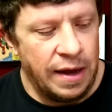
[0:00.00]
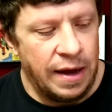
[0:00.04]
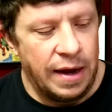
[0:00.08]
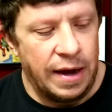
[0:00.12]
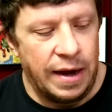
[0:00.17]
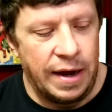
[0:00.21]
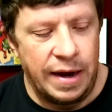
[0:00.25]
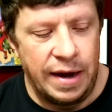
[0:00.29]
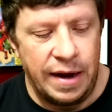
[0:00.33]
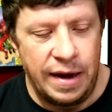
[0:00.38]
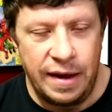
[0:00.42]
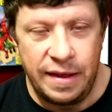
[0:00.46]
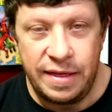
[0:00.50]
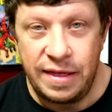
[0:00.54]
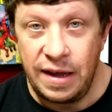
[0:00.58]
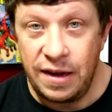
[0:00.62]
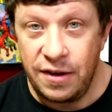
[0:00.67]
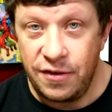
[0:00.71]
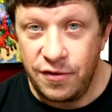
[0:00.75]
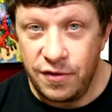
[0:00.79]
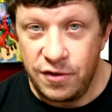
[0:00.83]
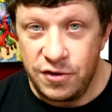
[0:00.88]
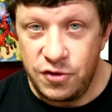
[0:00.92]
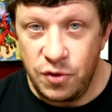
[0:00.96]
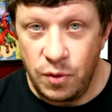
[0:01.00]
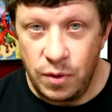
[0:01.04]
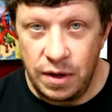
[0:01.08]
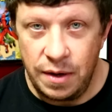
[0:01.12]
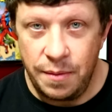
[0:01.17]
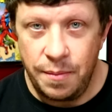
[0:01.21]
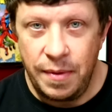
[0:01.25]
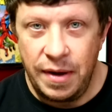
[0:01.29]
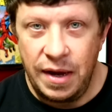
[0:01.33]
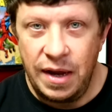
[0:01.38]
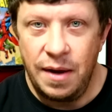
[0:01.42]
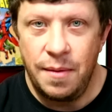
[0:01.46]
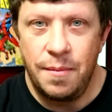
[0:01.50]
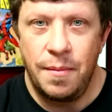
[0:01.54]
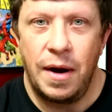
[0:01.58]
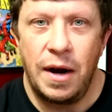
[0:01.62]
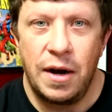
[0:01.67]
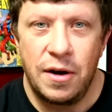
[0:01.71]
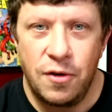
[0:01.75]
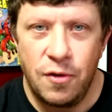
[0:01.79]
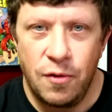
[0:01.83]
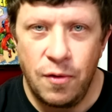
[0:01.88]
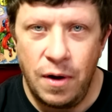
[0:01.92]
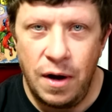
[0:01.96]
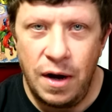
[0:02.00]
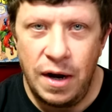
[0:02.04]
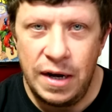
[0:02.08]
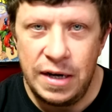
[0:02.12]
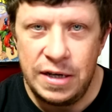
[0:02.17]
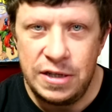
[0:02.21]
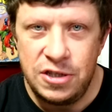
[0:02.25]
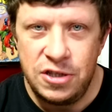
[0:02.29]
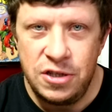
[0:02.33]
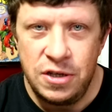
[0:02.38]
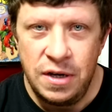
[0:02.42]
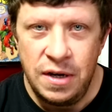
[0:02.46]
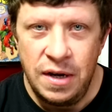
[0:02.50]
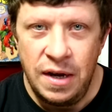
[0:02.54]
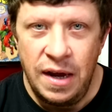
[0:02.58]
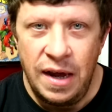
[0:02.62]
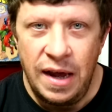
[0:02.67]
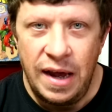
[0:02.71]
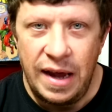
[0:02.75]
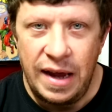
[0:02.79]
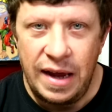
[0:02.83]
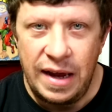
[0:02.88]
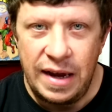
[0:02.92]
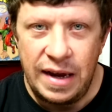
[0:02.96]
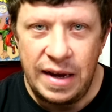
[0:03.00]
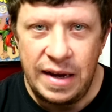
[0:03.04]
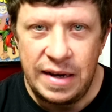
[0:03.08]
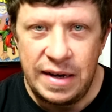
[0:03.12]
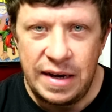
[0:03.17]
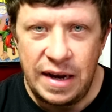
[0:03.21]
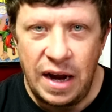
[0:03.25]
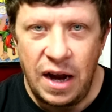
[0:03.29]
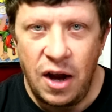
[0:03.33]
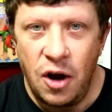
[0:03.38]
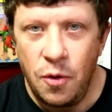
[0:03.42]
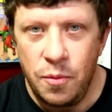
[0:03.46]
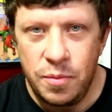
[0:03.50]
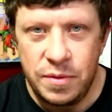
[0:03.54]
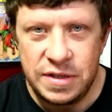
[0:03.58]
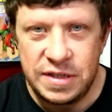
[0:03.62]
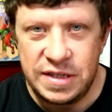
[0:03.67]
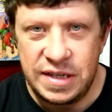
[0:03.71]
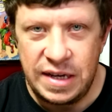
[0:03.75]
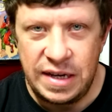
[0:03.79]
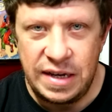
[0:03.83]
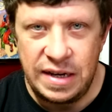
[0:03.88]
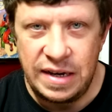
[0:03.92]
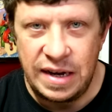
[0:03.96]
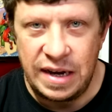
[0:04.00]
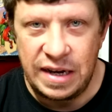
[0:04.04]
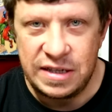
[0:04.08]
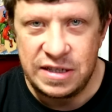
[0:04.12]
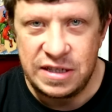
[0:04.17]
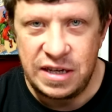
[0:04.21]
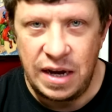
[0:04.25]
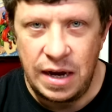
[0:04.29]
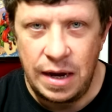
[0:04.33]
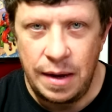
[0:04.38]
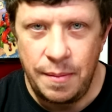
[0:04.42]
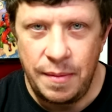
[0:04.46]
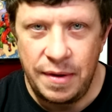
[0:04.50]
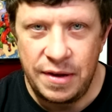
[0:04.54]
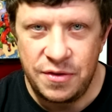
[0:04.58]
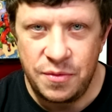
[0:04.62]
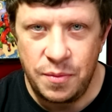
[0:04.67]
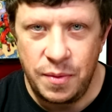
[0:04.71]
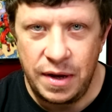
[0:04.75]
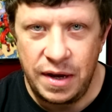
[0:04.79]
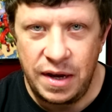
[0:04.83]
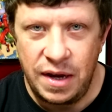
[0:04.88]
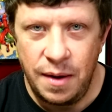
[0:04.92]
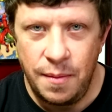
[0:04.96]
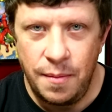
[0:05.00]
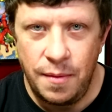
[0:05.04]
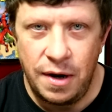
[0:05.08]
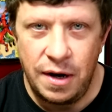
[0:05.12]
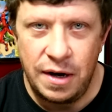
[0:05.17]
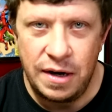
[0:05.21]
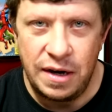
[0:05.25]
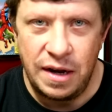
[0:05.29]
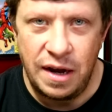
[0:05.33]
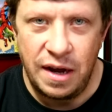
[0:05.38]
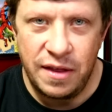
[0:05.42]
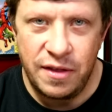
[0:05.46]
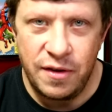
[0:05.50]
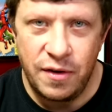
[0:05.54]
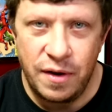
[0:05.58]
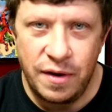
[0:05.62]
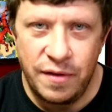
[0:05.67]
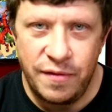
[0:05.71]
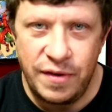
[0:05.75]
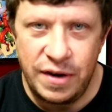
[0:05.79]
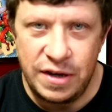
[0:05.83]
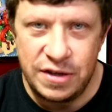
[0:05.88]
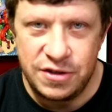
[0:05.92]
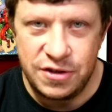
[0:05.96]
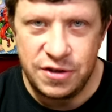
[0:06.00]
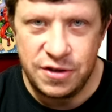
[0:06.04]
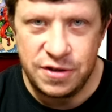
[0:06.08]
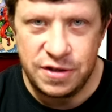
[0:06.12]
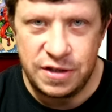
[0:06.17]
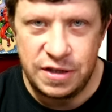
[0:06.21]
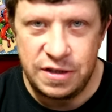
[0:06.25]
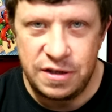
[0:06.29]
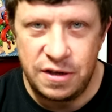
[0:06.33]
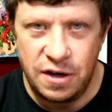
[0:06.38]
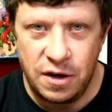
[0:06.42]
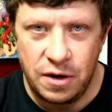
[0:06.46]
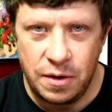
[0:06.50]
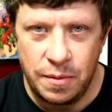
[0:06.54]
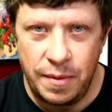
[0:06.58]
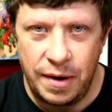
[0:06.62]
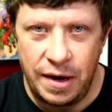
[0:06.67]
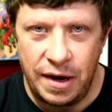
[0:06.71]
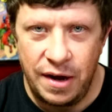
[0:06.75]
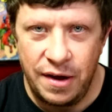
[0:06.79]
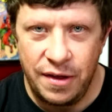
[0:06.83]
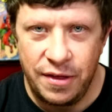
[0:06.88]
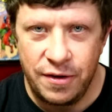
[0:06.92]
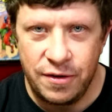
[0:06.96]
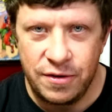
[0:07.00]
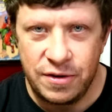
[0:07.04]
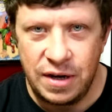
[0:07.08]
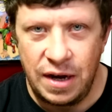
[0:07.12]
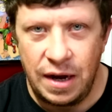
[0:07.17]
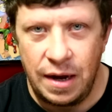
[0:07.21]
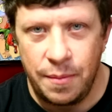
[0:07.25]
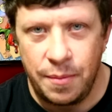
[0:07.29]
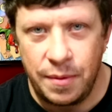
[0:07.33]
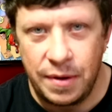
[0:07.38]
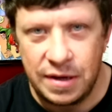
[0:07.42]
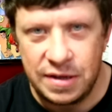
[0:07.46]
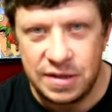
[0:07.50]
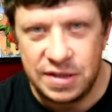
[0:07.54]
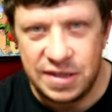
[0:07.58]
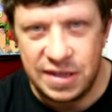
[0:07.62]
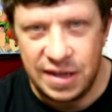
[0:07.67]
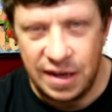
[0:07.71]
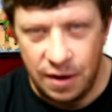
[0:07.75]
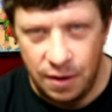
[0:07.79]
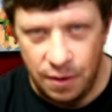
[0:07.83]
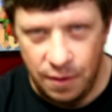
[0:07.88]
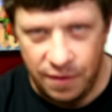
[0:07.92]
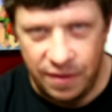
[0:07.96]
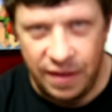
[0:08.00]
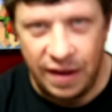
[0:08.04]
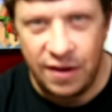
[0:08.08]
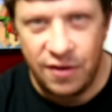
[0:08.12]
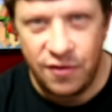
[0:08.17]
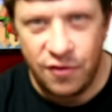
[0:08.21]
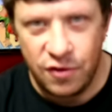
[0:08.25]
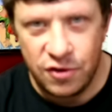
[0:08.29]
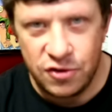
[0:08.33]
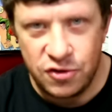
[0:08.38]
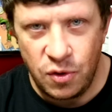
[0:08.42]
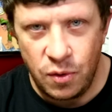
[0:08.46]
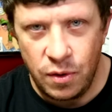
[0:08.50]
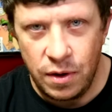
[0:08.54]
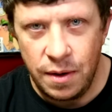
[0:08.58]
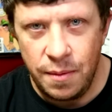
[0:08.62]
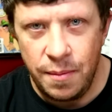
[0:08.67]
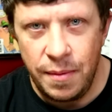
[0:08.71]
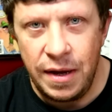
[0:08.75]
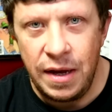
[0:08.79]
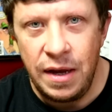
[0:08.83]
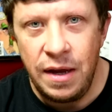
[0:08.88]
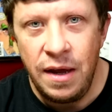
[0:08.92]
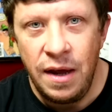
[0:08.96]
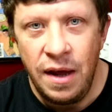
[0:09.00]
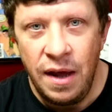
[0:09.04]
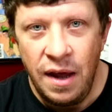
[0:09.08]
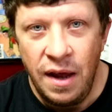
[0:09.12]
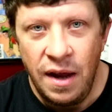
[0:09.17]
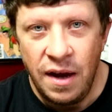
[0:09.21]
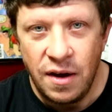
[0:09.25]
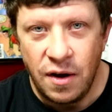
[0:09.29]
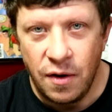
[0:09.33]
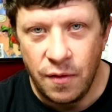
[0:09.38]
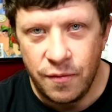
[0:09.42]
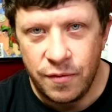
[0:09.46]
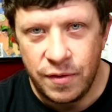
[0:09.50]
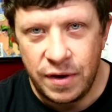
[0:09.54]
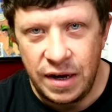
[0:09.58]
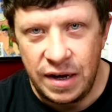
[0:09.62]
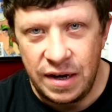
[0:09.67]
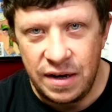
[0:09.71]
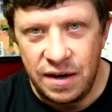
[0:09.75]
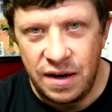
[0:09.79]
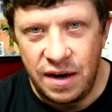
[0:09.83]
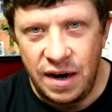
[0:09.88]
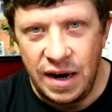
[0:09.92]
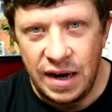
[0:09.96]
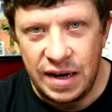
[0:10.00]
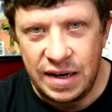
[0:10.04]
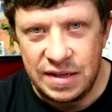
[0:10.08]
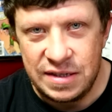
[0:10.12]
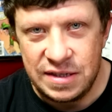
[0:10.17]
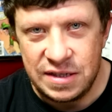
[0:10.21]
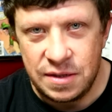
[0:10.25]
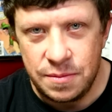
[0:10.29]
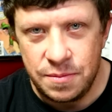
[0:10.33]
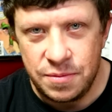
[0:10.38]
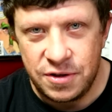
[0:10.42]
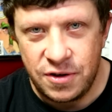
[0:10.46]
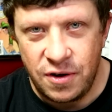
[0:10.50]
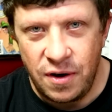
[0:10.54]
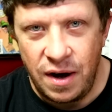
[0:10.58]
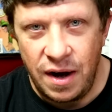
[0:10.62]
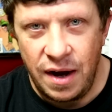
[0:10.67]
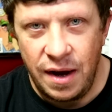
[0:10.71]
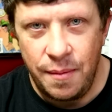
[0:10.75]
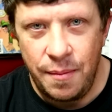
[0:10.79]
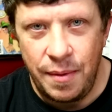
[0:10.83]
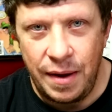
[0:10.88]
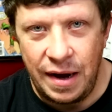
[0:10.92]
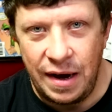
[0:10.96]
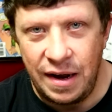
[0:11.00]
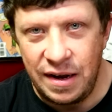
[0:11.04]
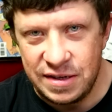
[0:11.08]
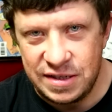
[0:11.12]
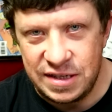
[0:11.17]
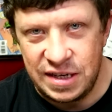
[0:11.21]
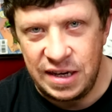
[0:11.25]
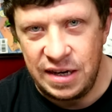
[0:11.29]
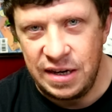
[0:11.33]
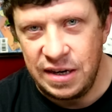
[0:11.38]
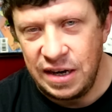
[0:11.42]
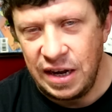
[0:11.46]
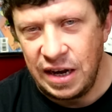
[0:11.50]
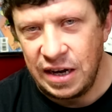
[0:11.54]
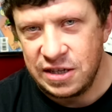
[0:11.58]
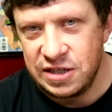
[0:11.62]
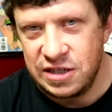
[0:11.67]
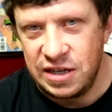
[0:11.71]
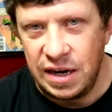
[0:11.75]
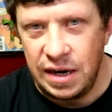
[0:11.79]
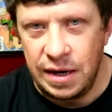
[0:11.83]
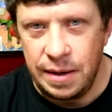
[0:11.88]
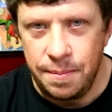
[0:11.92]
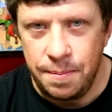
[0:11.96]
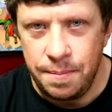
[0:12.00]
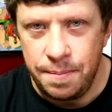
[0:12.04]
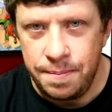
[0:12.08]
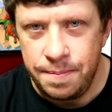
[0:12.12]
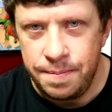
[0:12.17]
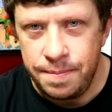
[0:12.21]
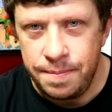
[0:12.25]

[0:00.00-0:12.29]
Thanks for joining me in my garage, and I hope to see you next time as we come on other adventures and talk about other topics. So, thanks for joining me. Don't forget to like and subscribe, and I'll see you next time.